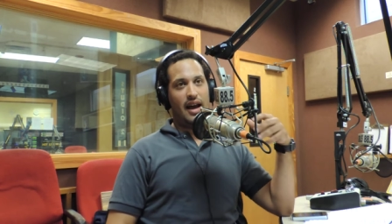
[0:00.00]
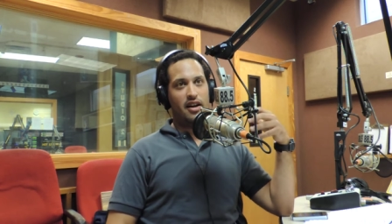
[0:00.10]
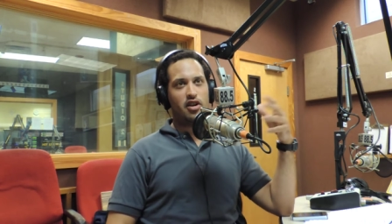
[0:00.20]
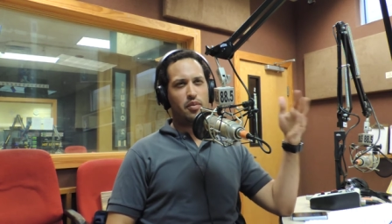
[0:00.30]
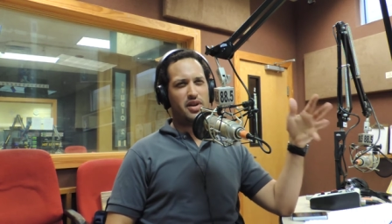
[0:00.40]
an
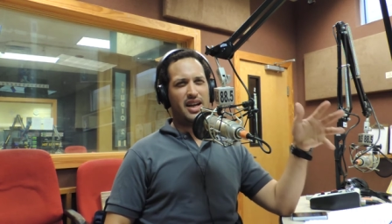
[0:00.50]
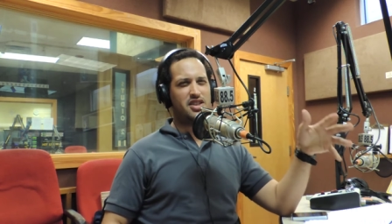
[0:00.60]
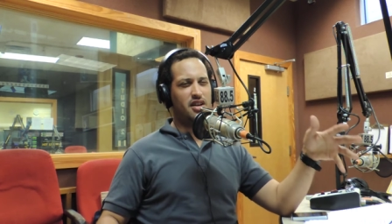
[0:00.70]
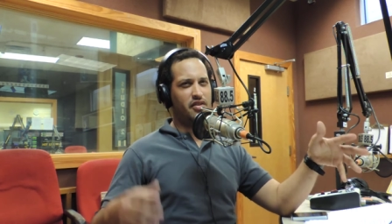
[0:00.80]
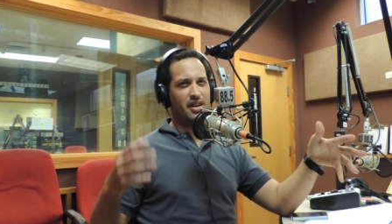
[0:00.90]

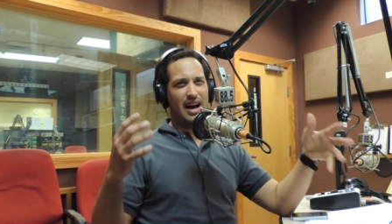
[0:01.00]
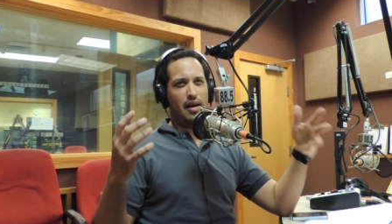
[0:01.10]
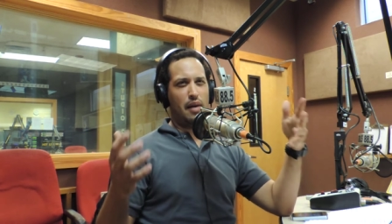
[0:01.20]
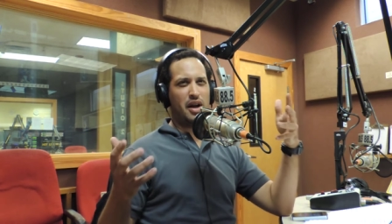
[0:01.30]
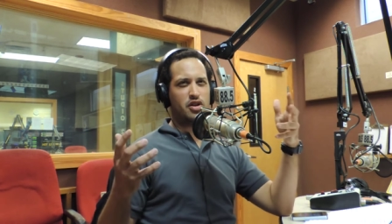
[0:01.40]
interpretation of a.
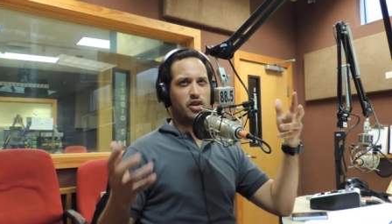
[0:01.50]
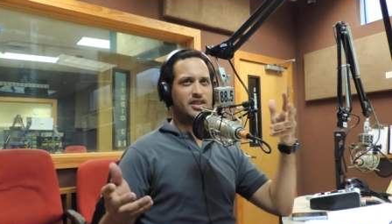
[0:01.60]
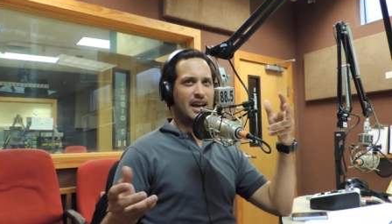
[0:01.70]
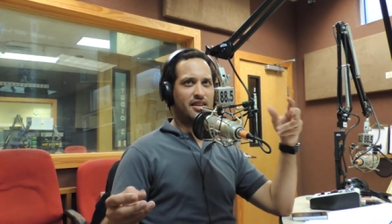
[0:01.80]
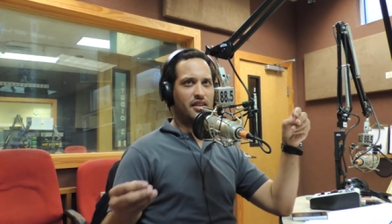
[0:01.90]
I, I'm not sure
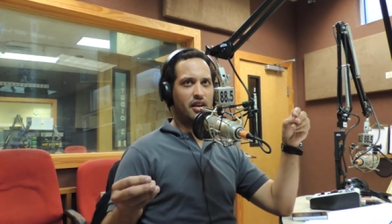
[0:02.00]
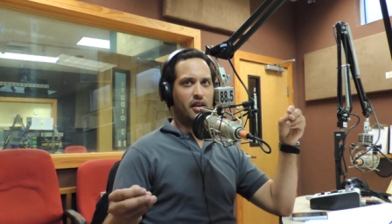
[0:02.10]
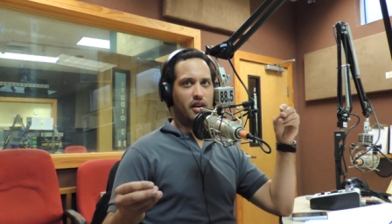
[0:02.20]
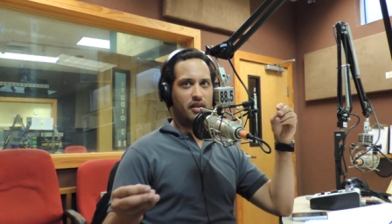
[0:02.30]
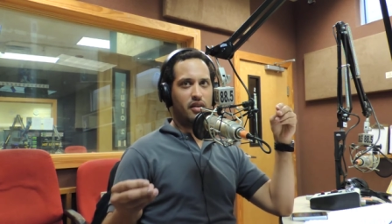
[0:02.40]
exactly
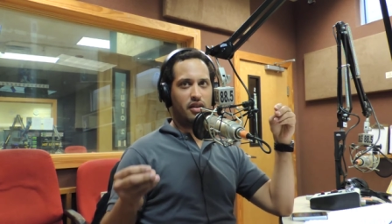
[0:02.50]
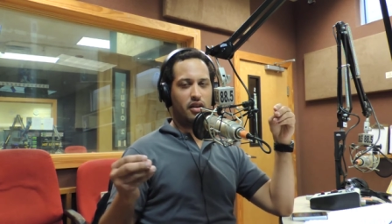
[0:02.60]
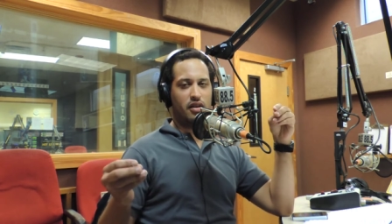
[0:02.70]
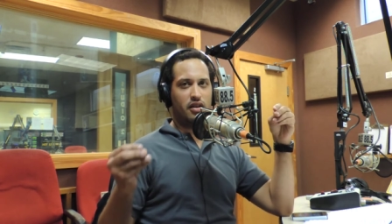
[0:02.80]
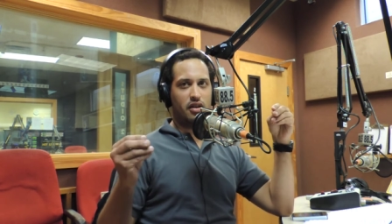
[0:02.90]
the,
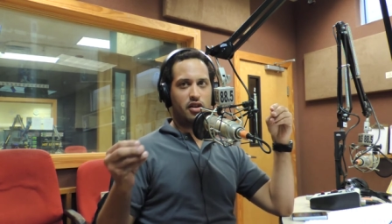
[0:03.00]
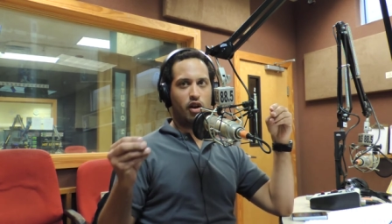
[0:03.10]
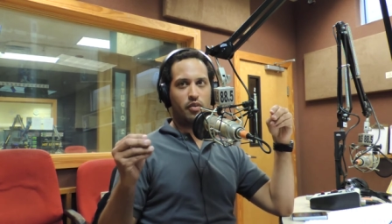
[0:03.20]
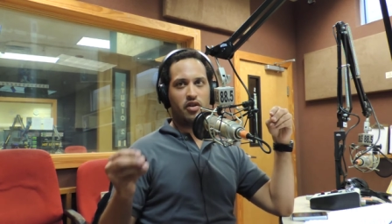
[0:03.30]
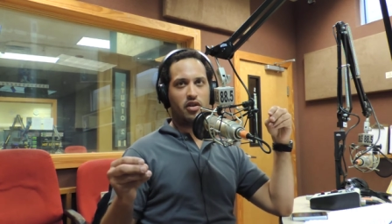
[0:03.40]
the, the
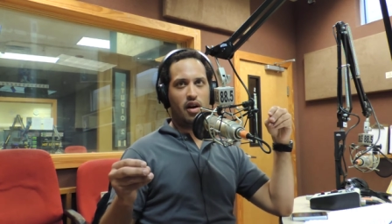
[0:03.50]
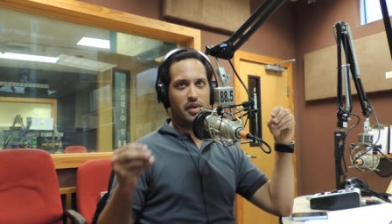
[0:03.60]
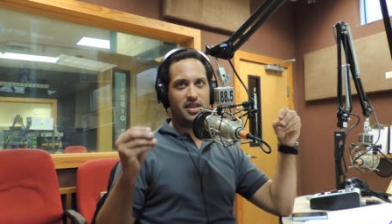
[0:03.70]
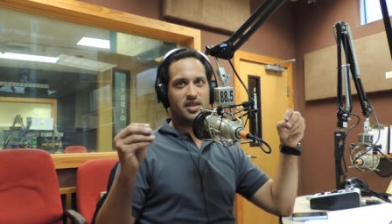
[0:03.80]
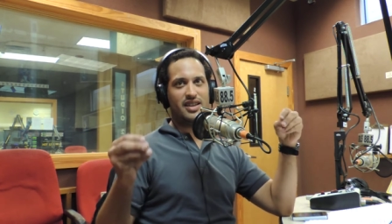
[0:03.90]
term for the law,
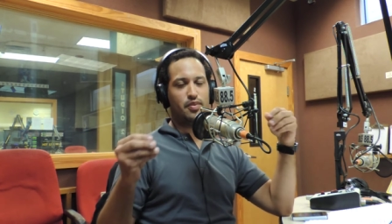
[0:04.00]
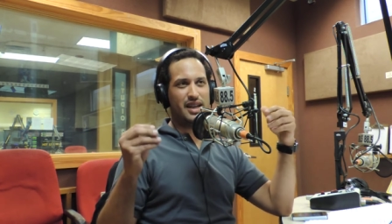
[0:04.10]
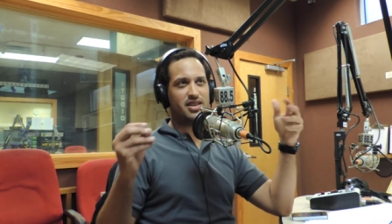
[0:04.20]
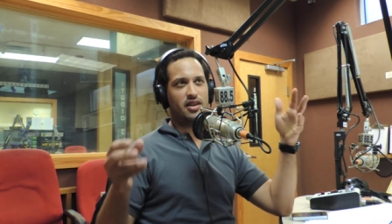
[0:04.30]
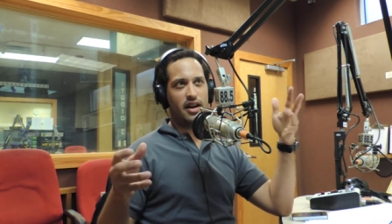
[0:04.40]
but it's, it's
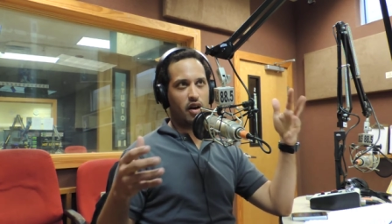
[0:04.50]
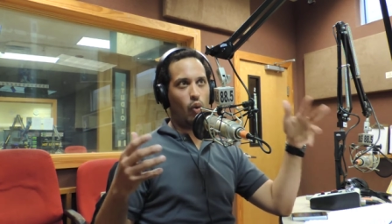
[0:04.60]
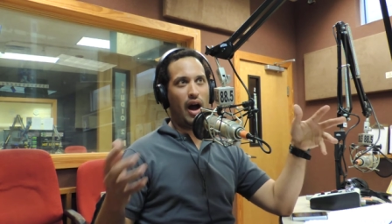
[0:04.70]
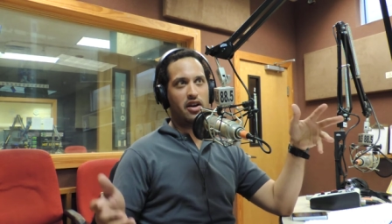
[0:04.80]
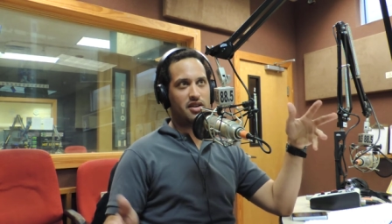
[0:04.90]
basically like a
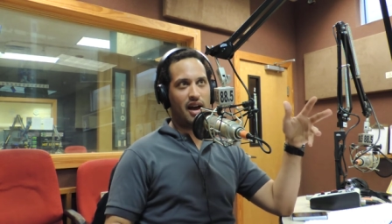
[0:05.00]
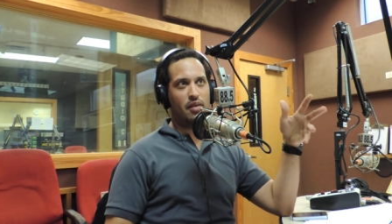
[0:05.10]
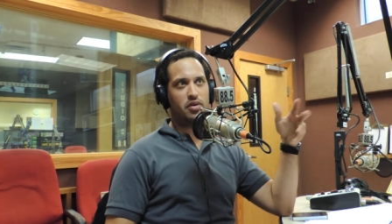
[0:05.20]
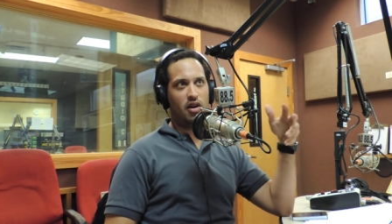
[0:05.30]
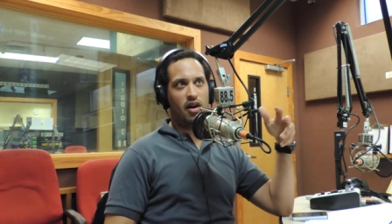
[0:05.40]

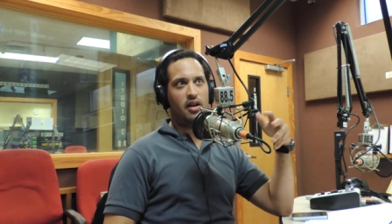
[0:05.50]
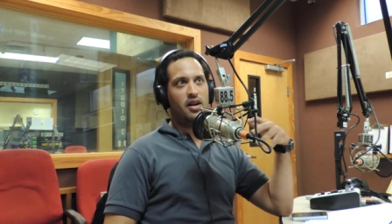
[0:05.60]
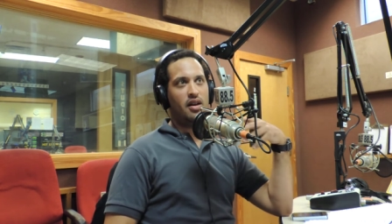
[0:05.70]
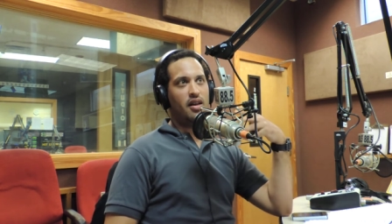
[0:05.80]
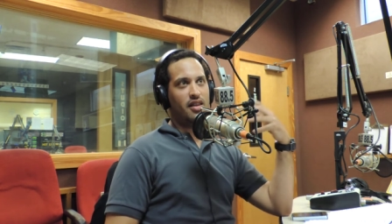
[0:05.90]
wiretap law
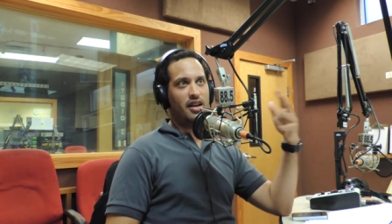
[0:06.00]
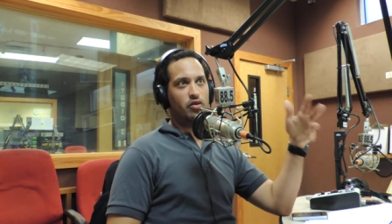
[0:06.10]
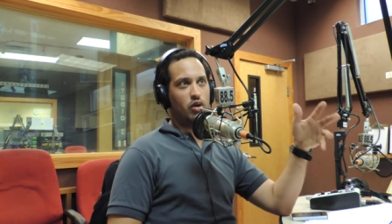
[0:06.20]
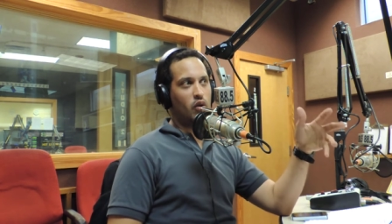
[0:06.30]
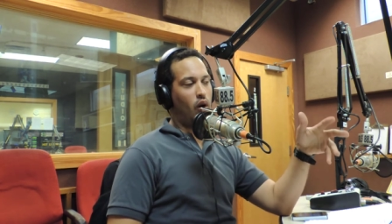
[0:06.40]

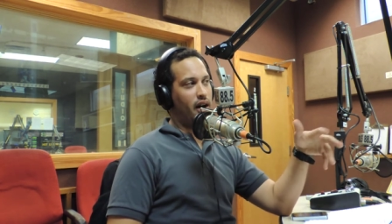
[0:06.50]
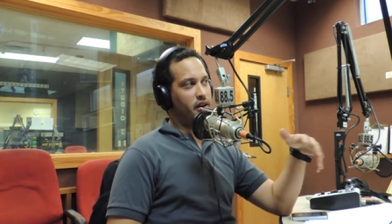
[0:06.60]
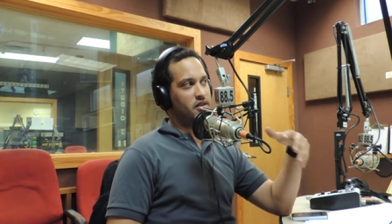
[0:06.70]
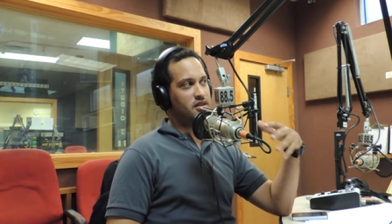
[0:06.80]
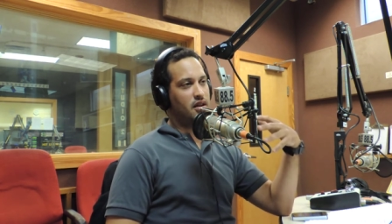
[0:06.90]
that
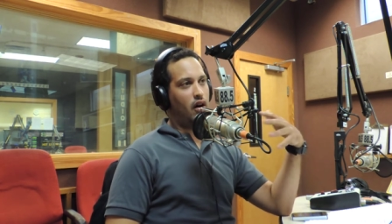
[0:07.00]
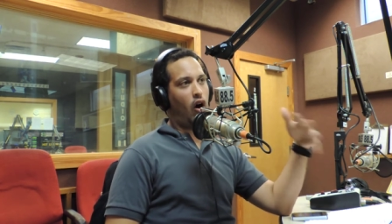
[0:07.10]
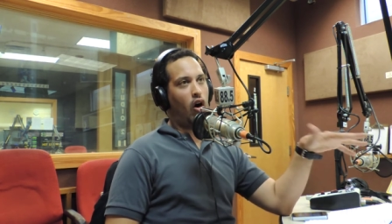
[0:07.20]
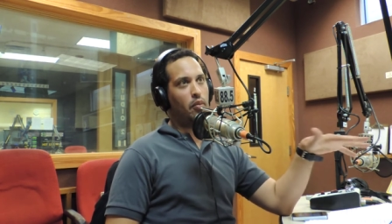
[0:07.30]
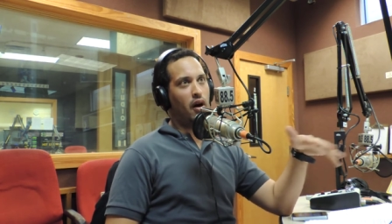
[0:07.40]
requires
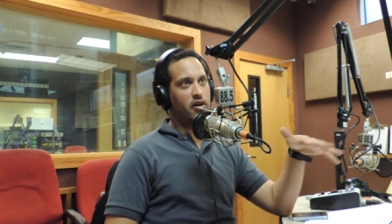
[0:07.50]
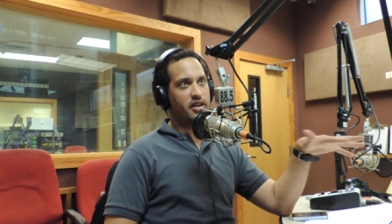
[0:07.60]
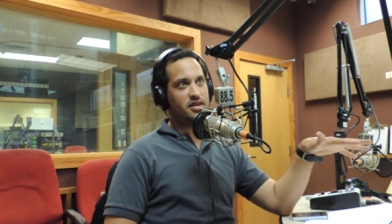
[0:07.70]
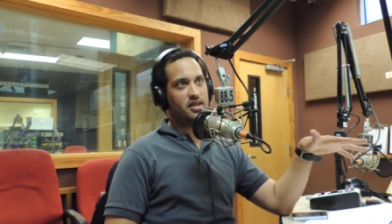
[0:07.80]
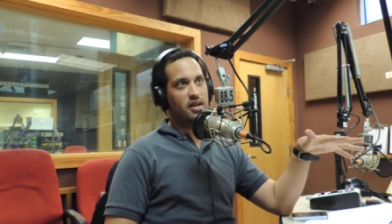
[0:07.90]
all
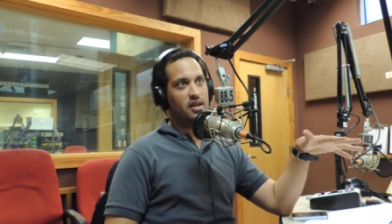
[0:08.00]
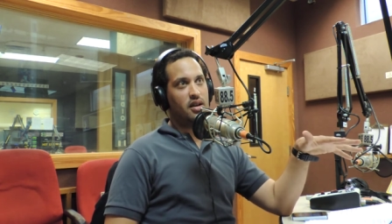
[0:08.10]
parties